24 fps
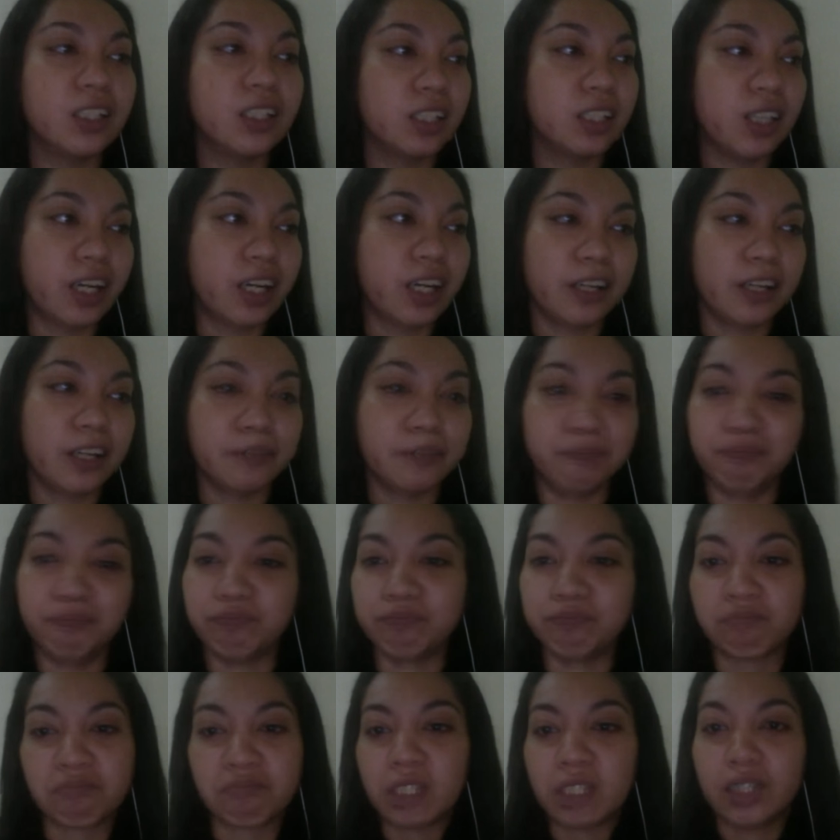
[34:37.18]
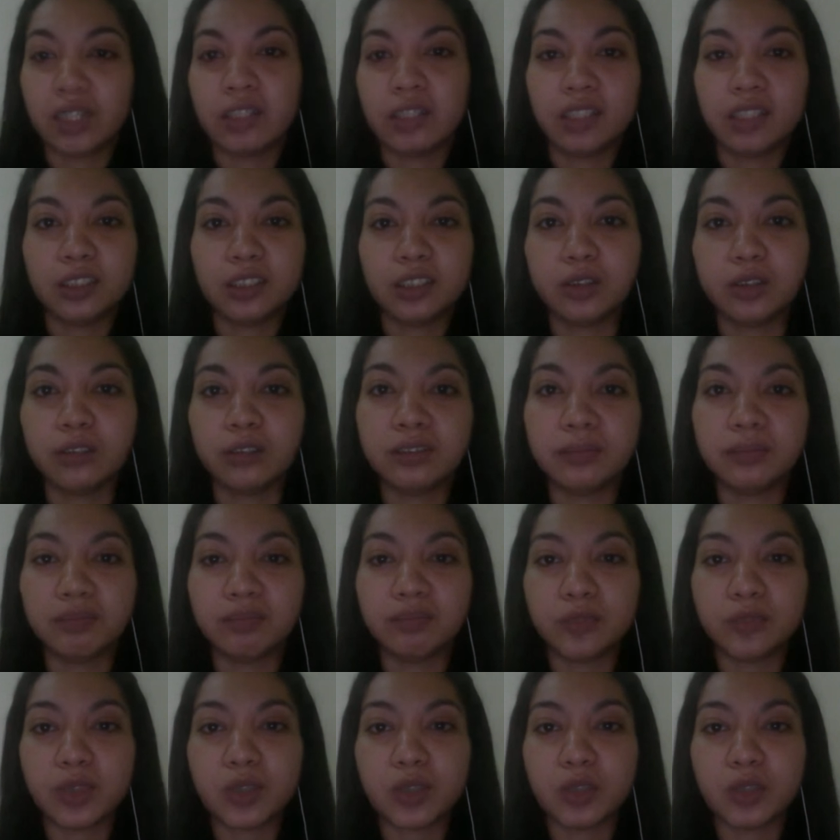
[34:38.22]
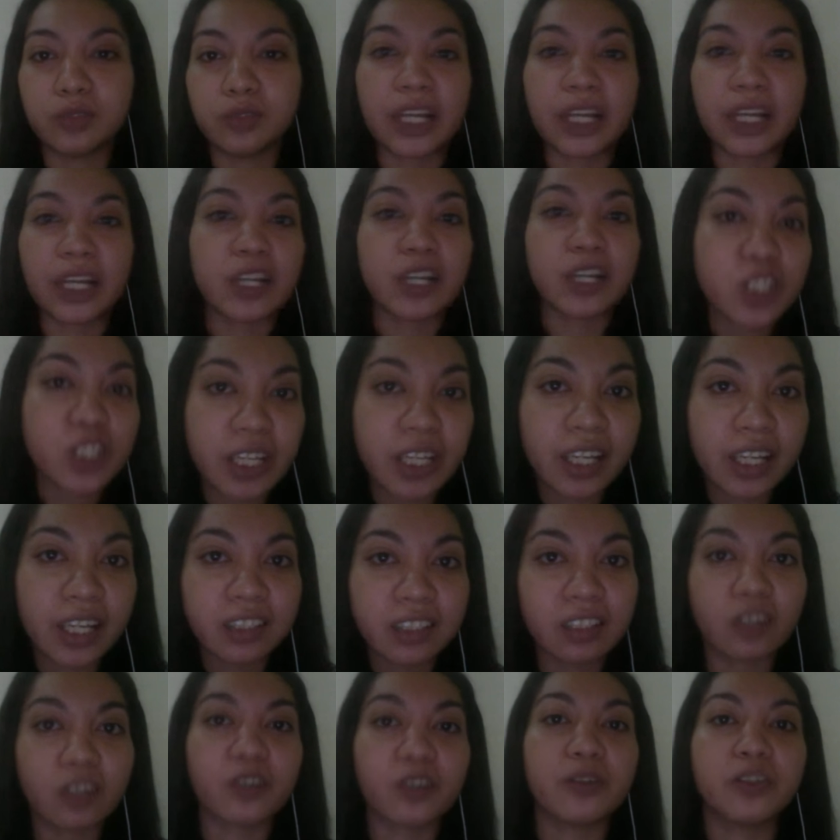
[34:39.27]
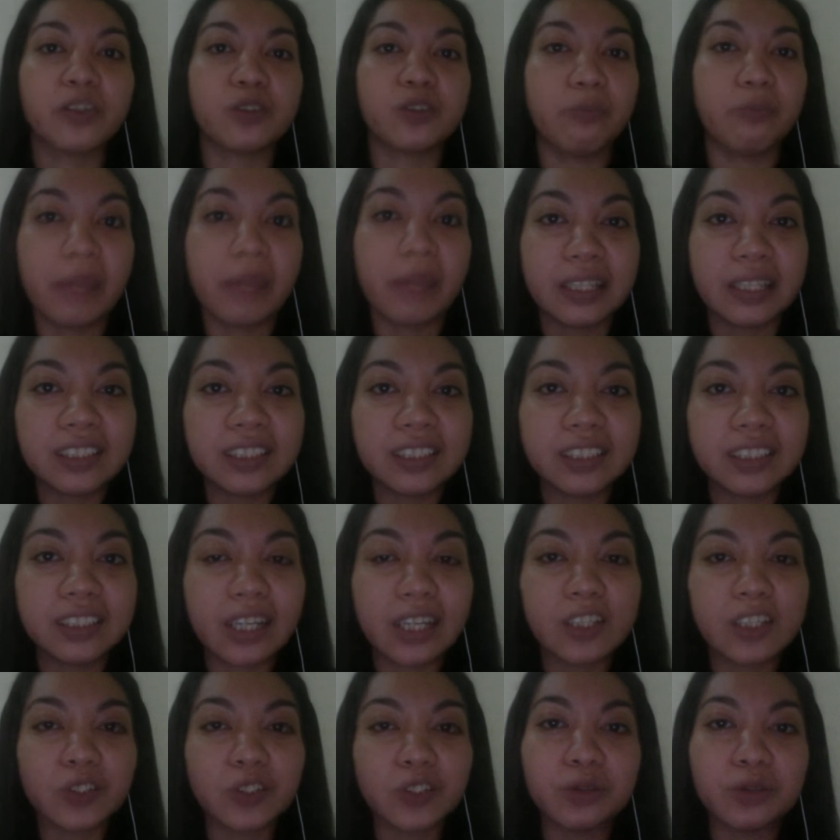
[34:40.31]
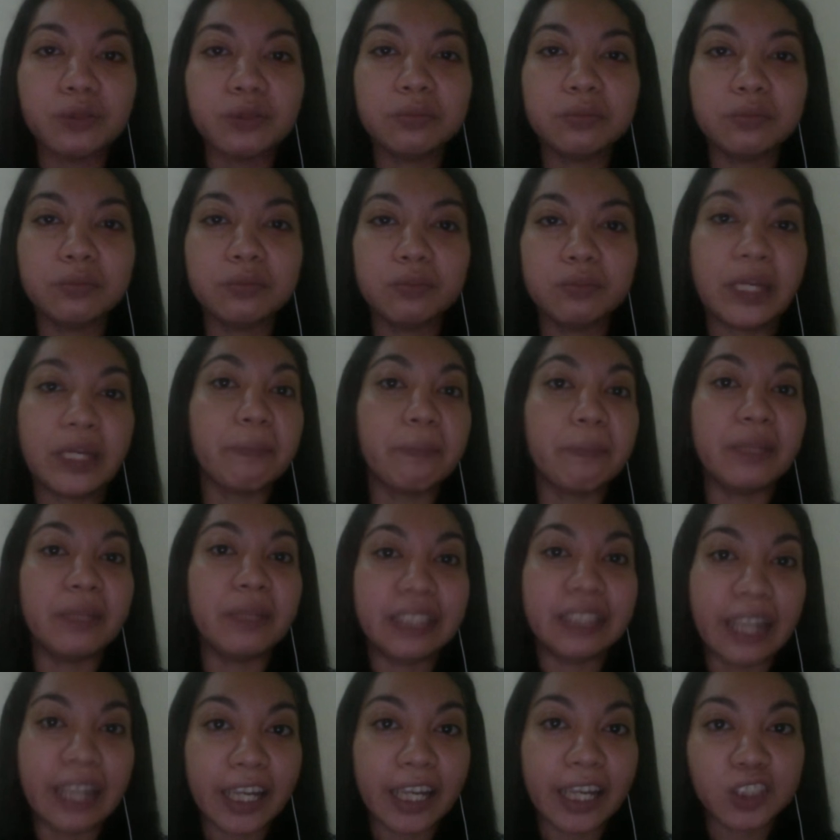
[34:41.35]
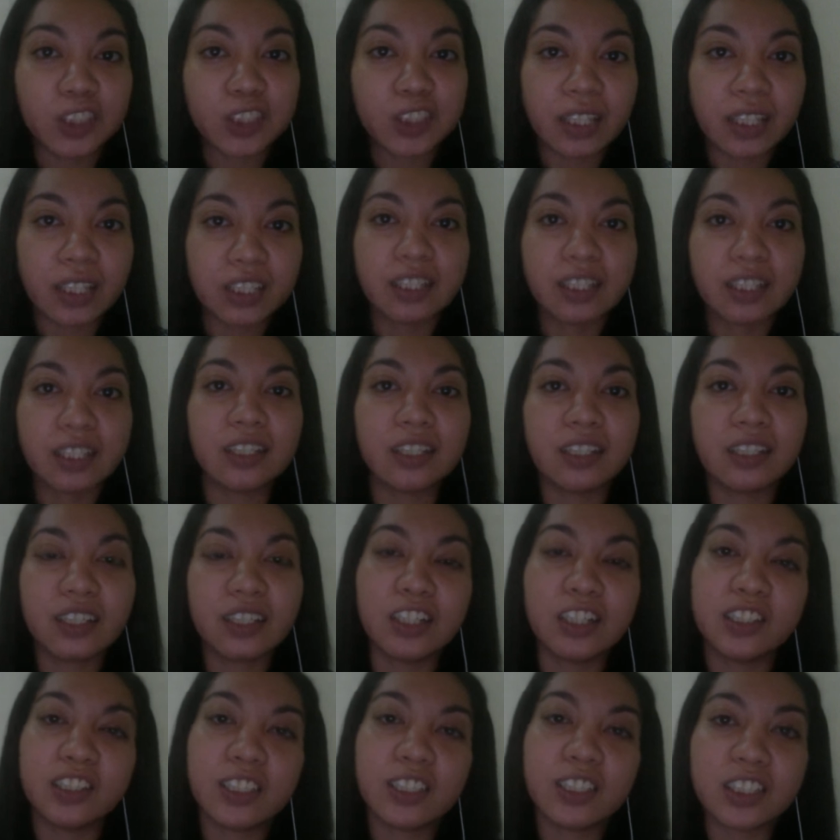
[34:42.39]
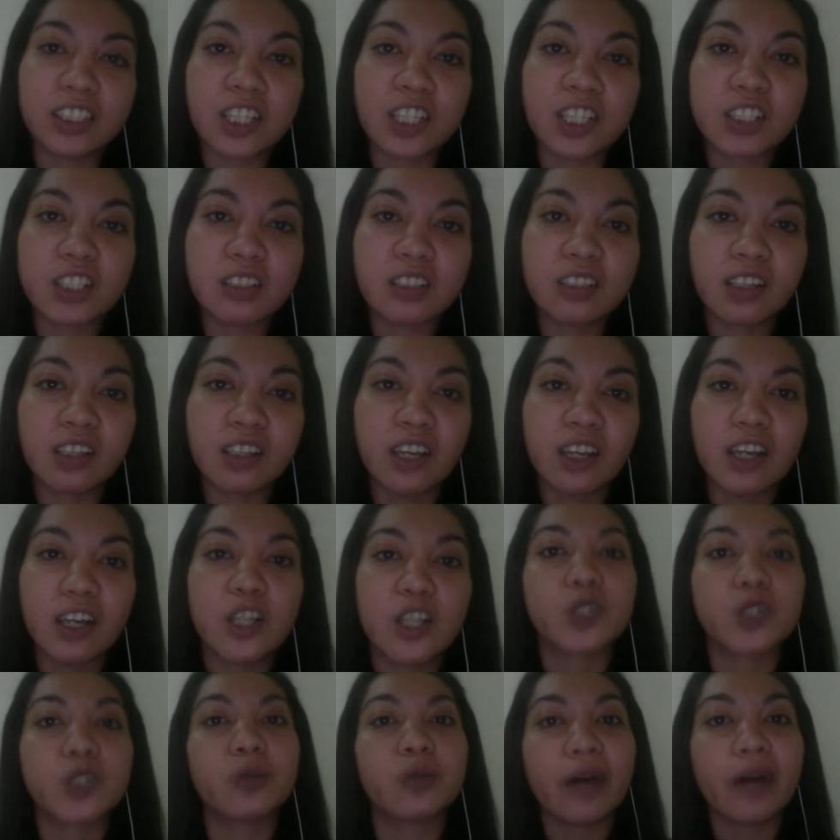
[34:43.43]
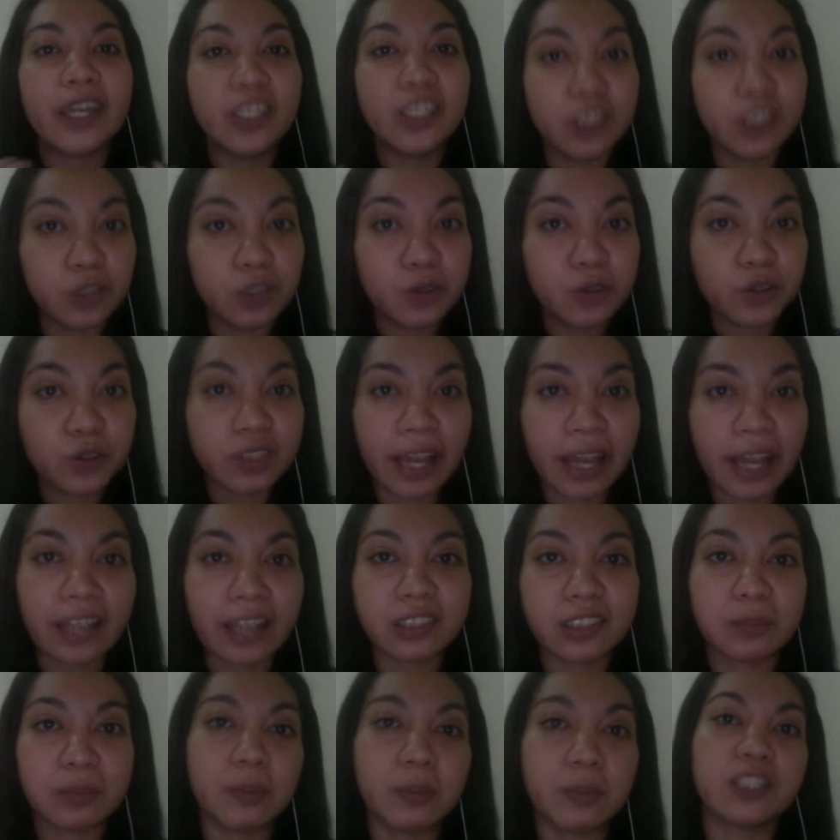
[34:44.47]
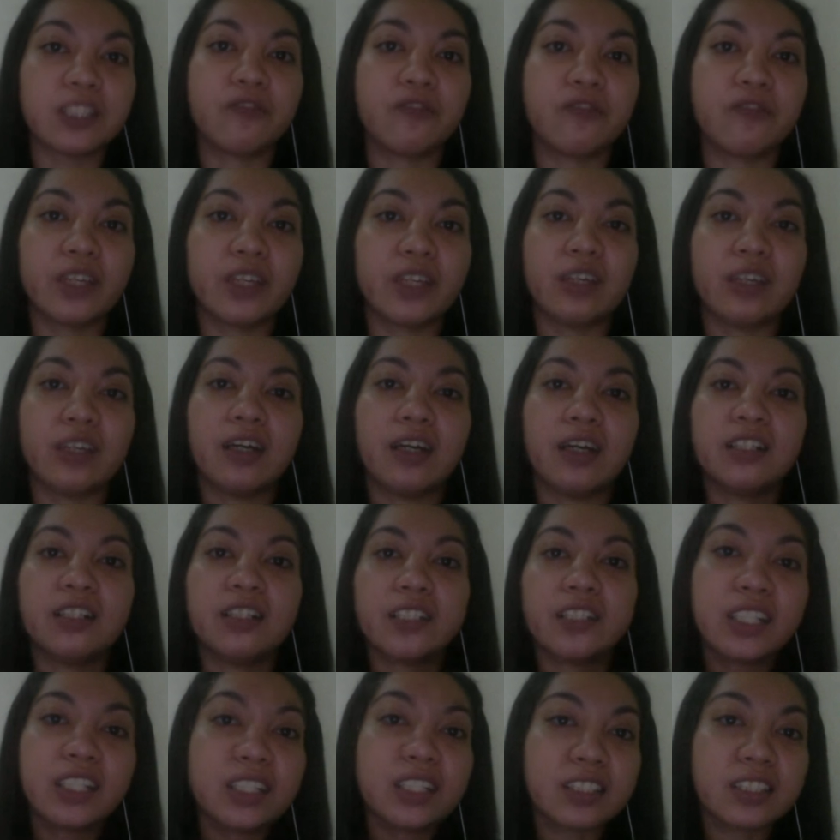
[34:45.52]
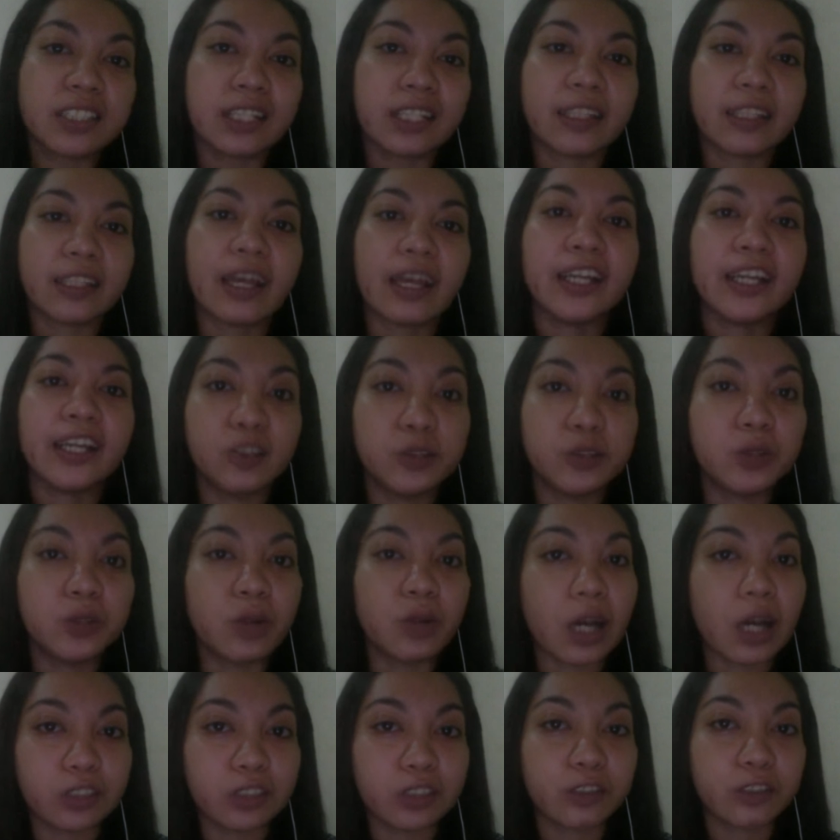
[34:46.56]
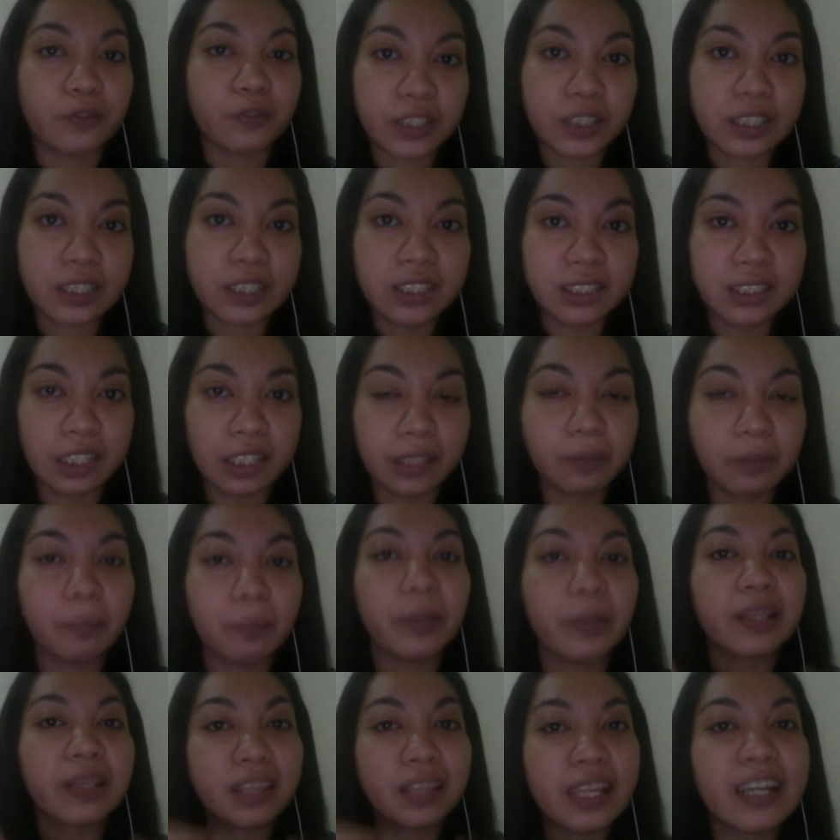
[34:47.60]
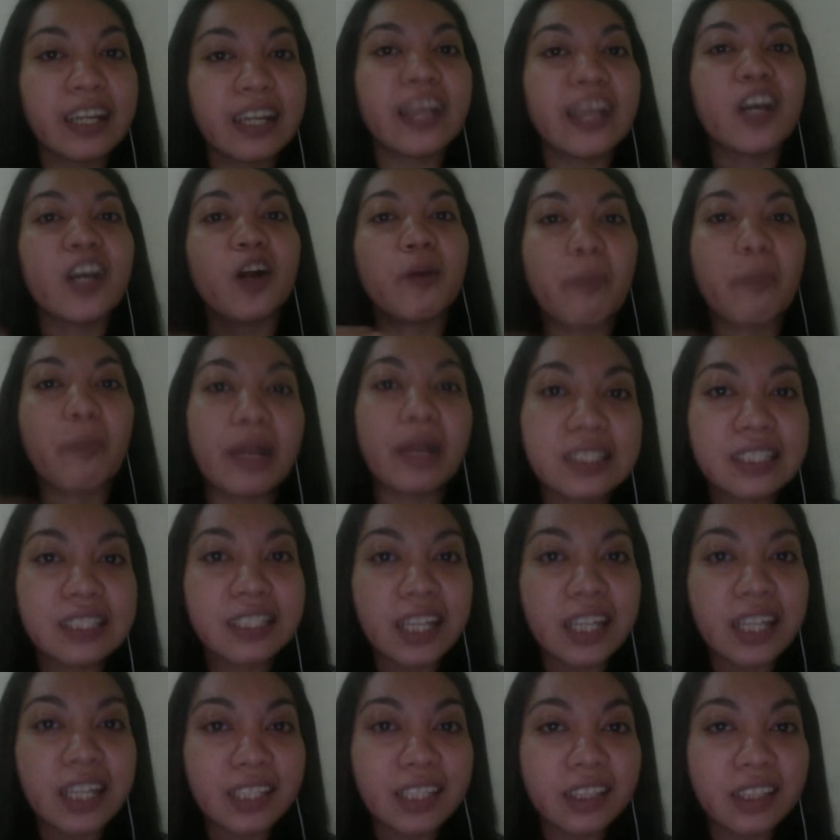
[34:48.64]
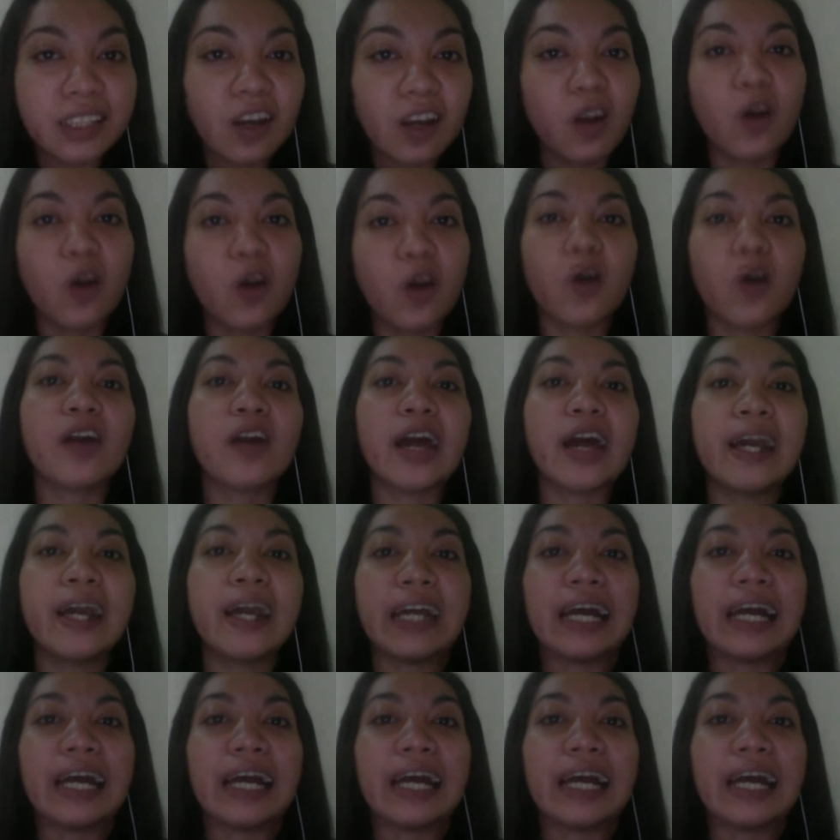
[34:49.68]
um, to negotiate or to be a mediator in a discussion. So I use that specific skill set. I do know how to facilitate, but then I augmented it, or I